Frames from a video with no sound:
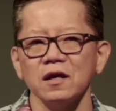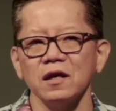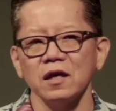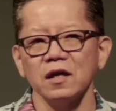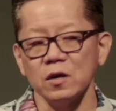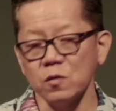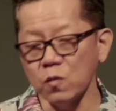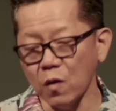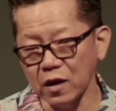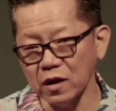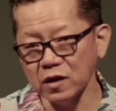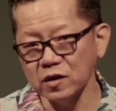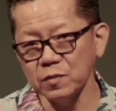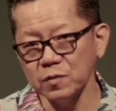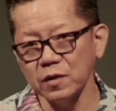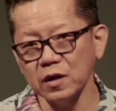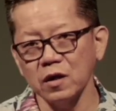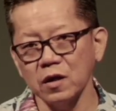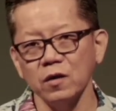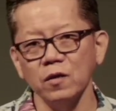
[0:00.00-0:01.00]
he wanted to
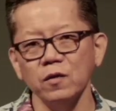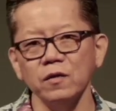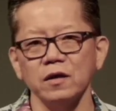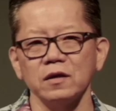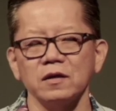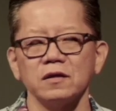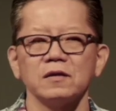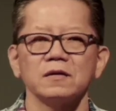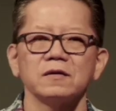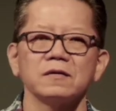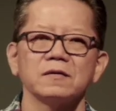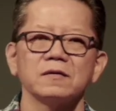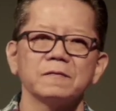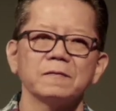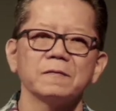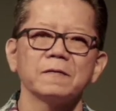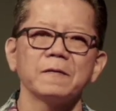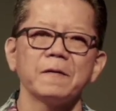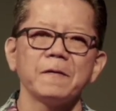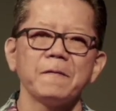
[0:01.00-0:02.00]
be current.
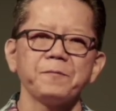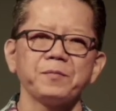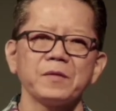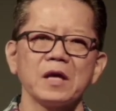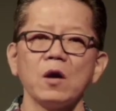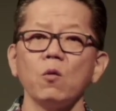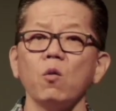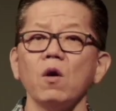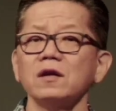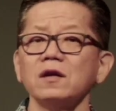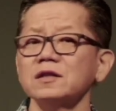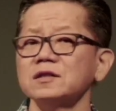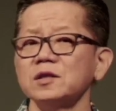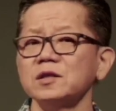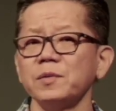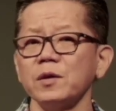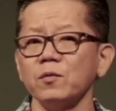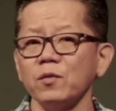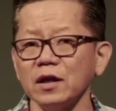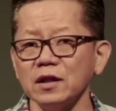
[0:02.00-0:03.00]
He wanted to
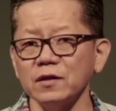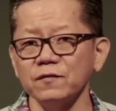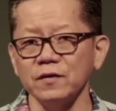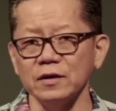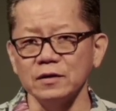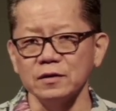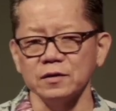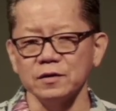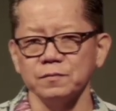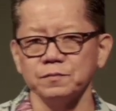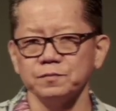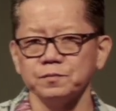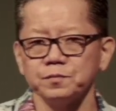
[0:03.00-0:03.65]
be relevant.